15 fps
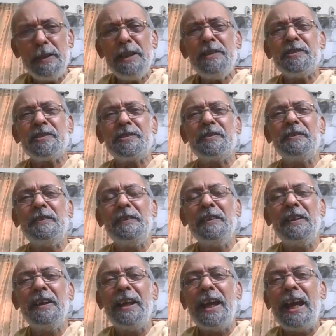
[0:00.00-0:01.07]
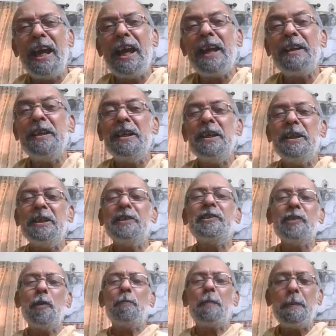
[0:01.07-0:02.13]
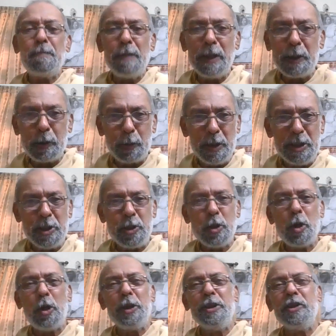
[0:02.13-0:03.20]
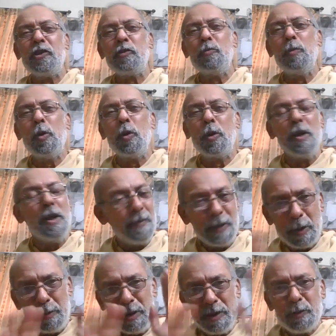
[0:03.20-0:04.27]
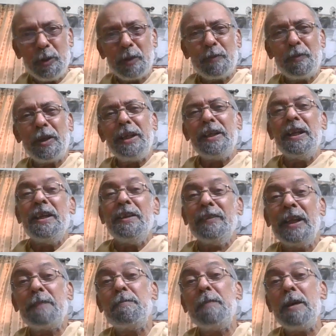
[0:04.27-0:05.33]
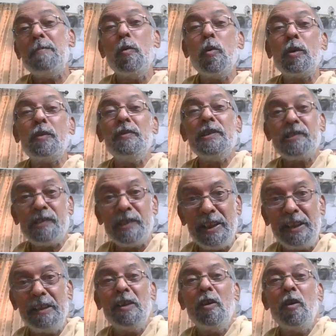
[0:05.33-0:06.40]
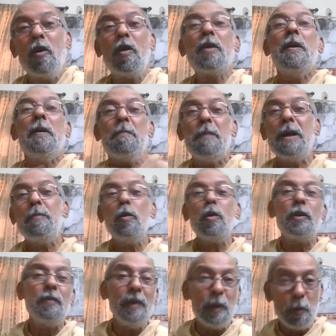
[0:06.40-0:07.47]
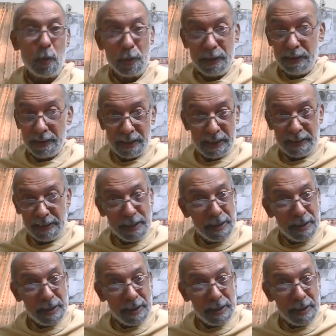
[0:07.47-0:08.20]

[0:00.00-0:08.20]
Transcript: peace and is now prepared to enjoy his smoke. Now he is not worried that my boat will sink or my boat will go here and